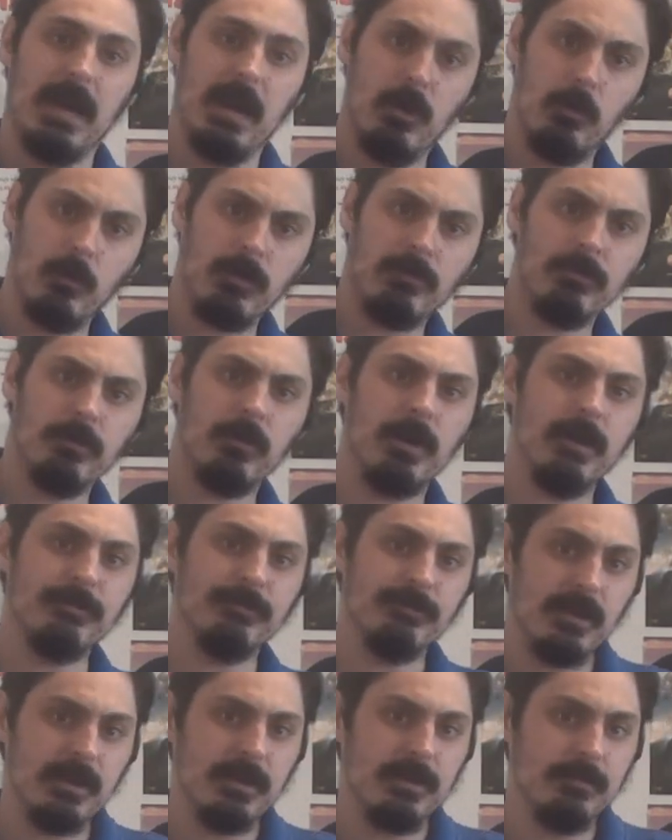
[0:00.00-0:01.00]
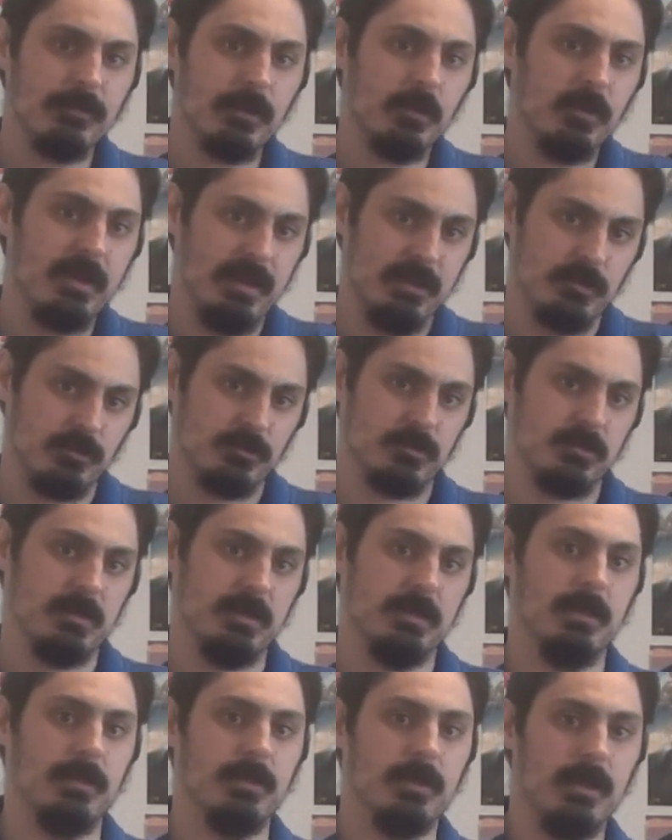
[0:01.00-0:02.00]
However, I find it very
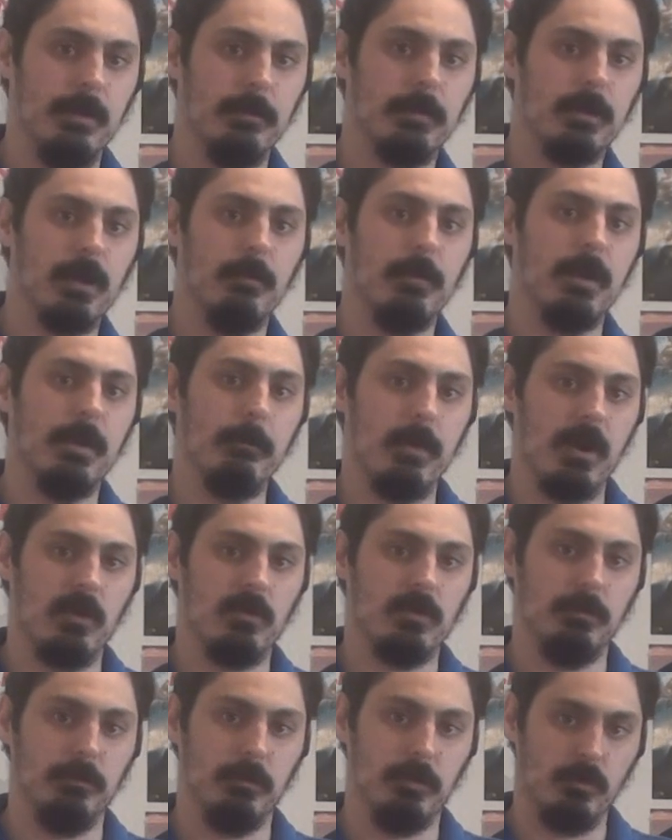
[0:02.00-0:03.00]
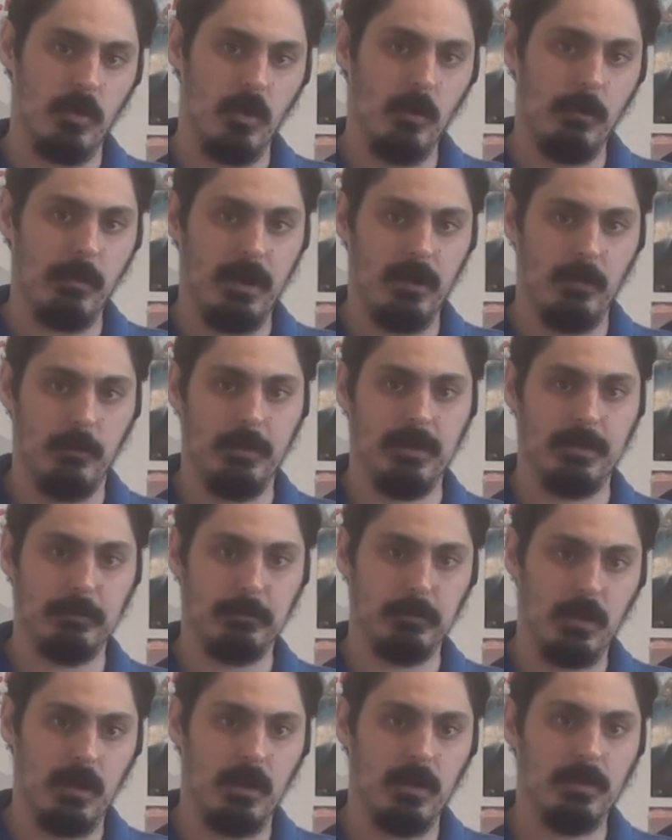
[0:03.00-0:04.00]
interesting that the upcoming Marilyn Monroe
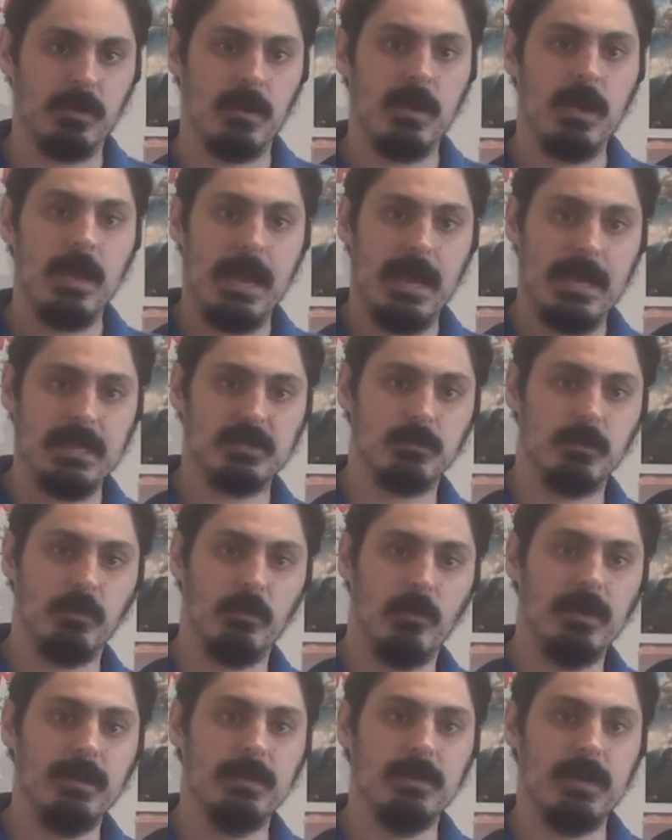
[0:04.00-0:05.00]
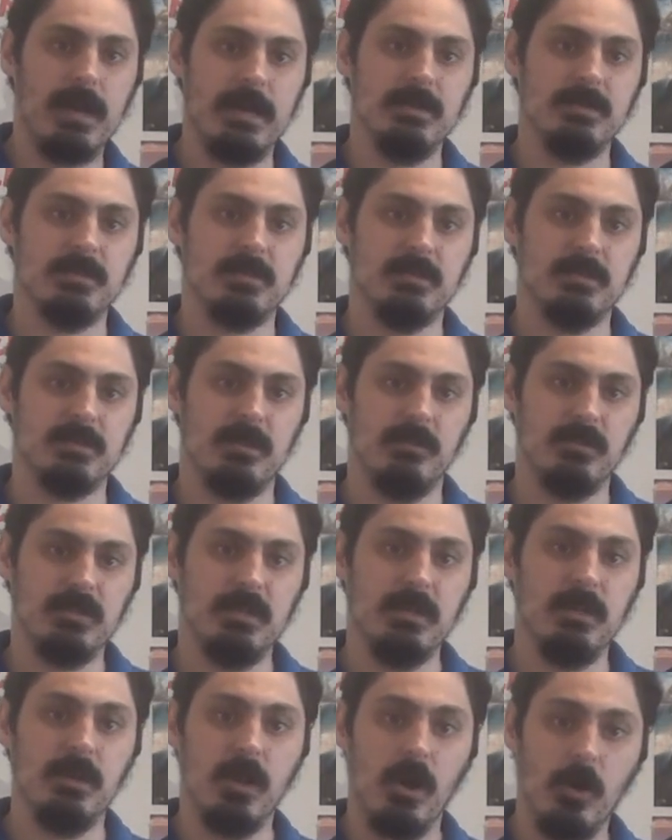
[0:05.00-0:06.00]
biopic Blonde has been rated
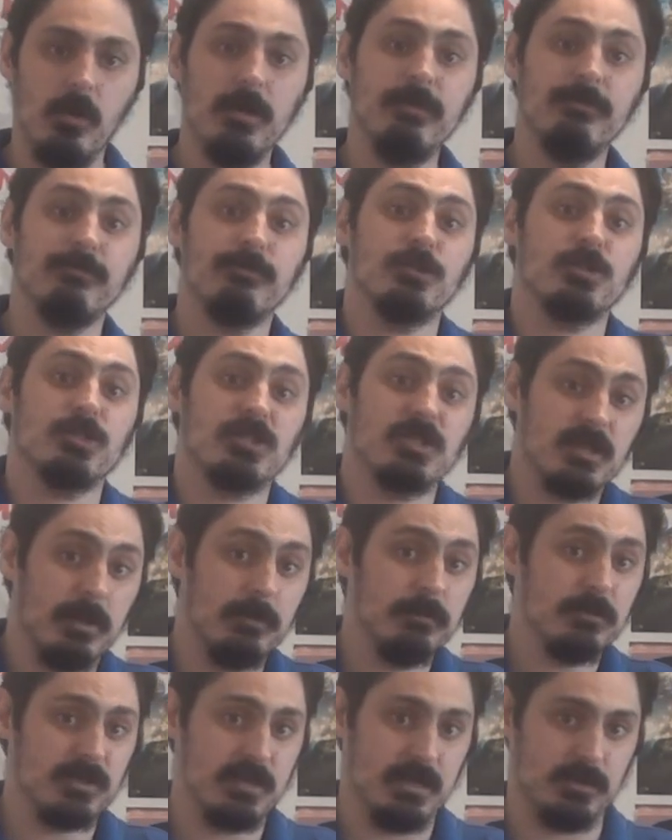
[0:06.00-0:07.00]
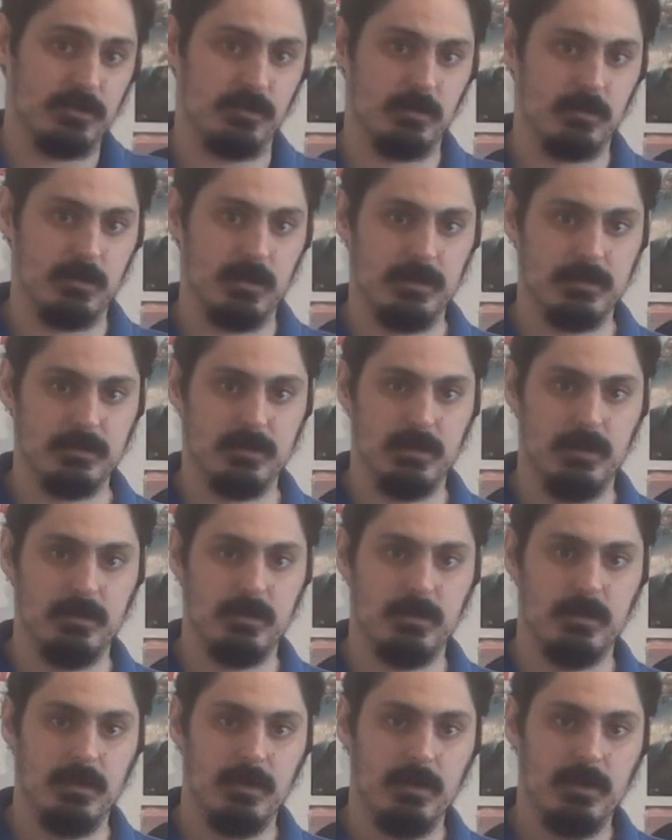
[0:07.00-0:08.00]
NC-17 only for some sexual content.